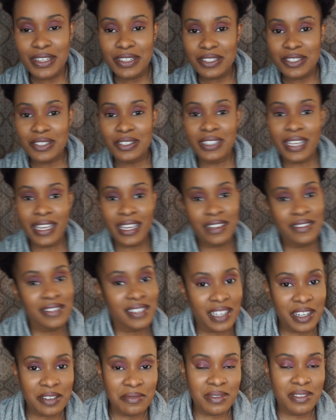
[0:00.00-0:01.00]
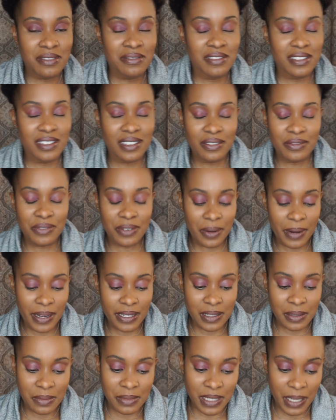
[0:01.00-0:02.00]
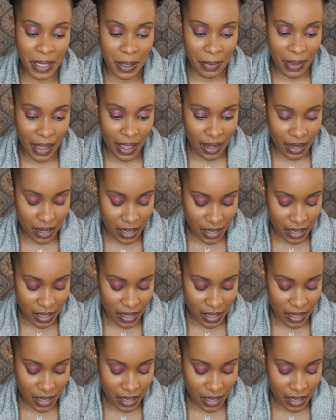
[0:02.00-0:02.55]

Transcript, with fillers: So like I've said, I've been using it for quite some time and